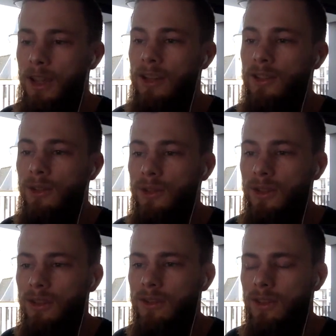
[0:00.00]
any
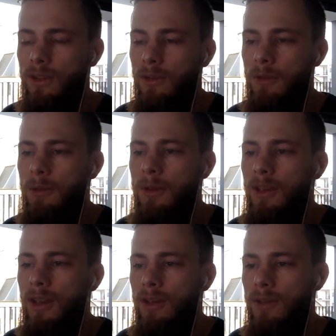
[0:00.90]
solution and stick with what
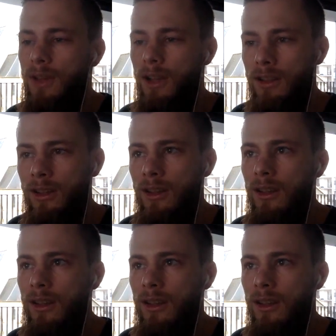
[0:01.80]
we have in hand.